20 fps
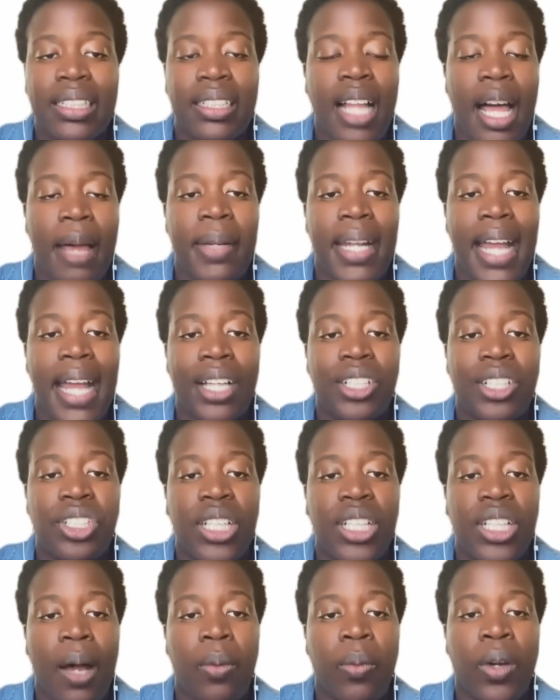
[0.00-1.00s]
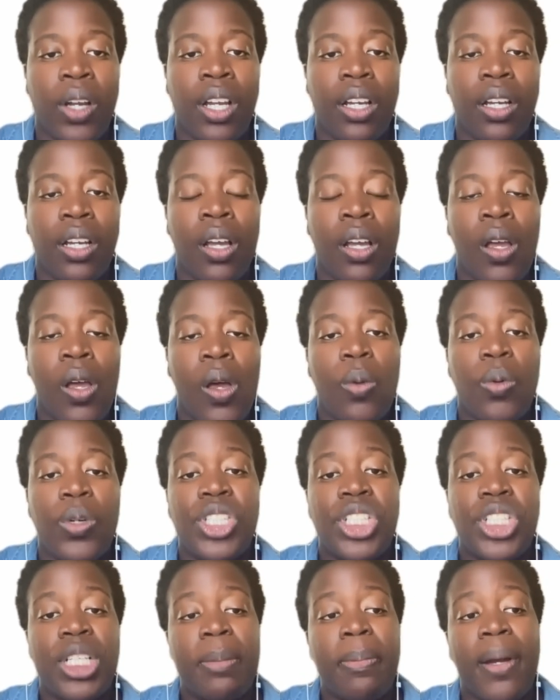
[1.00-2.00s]
Climate Action Network, where
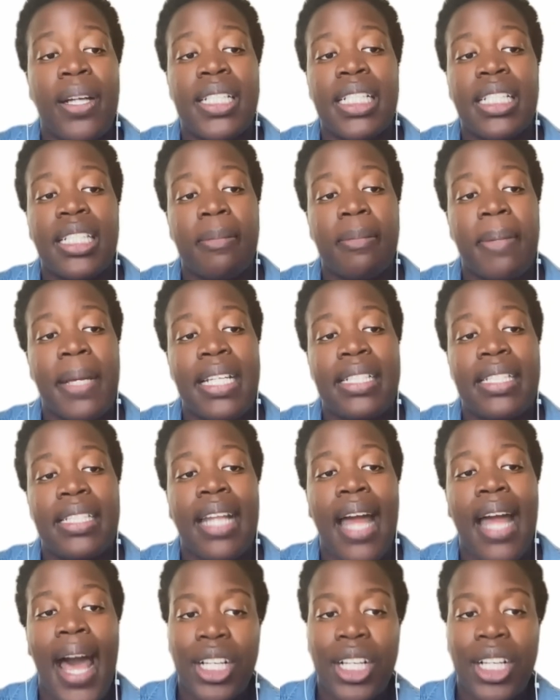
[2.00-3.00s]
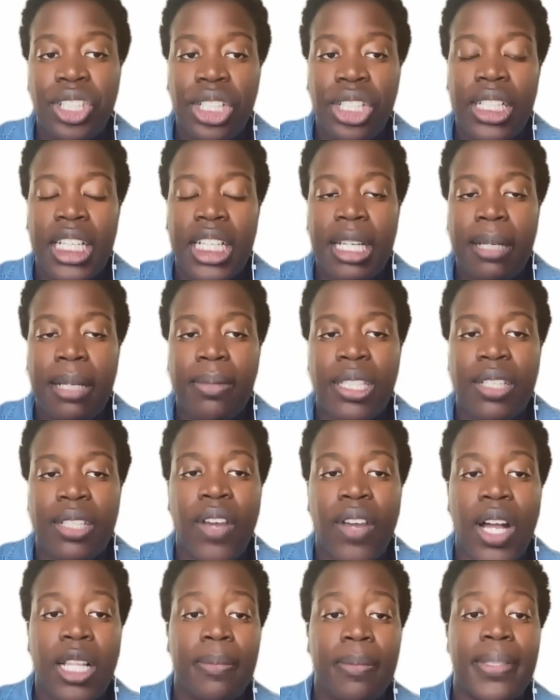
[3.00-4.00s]
she participates in action teams,
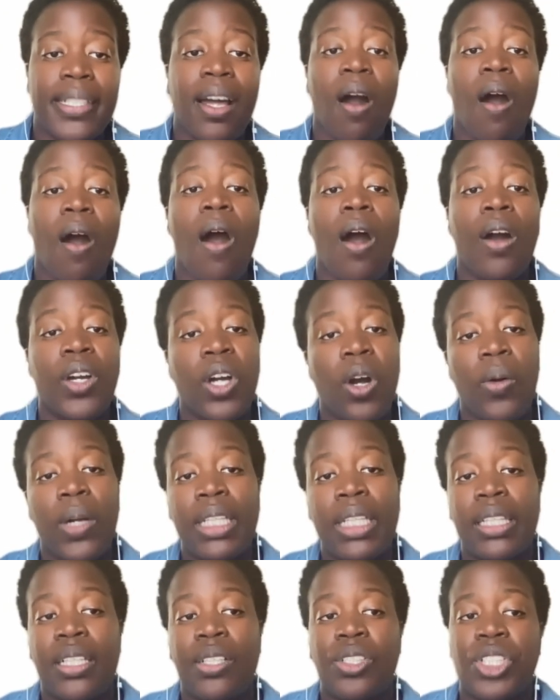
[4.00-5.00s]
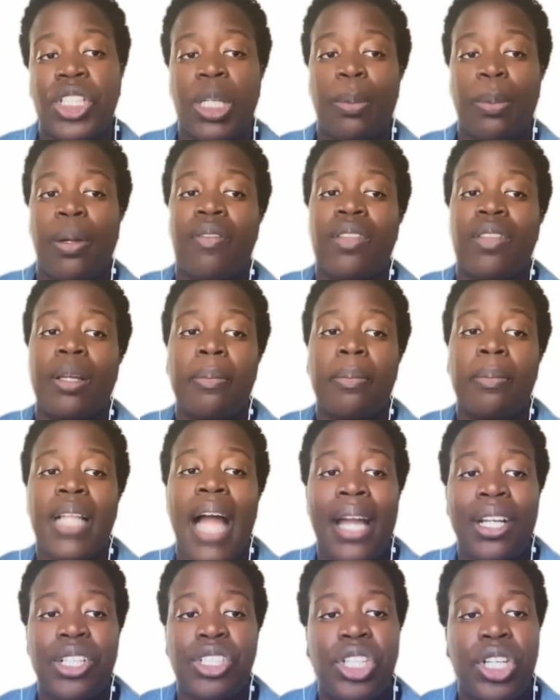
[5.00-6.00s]
develops the ongoing leadership of the
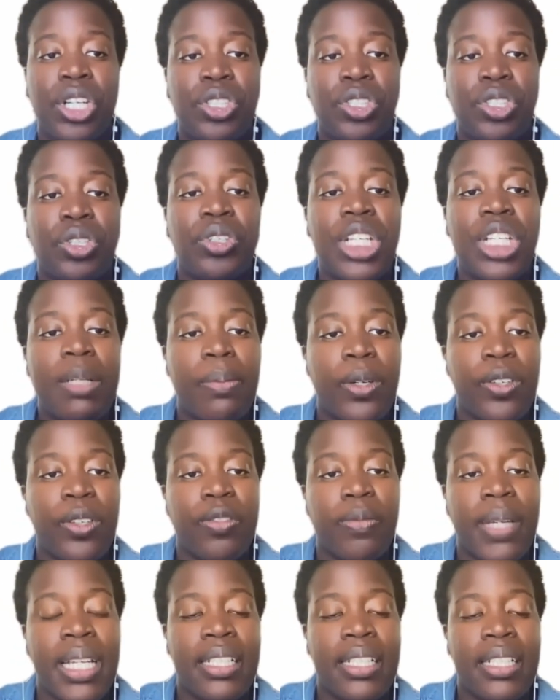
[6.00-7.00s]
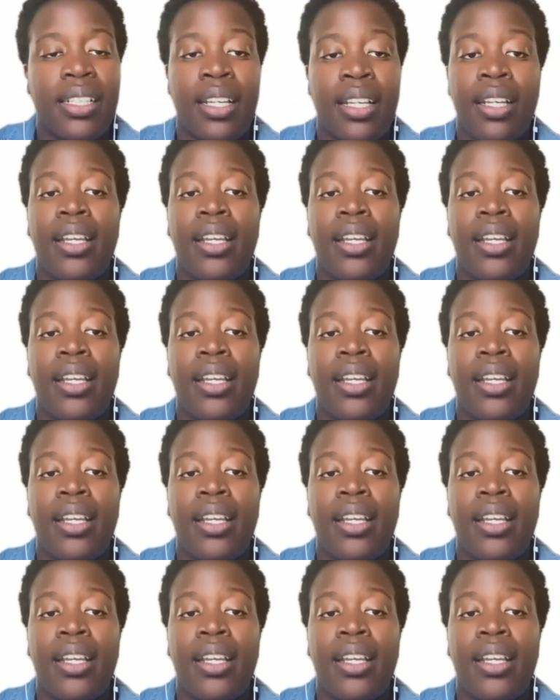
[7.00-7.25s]
Black Church Green Movement,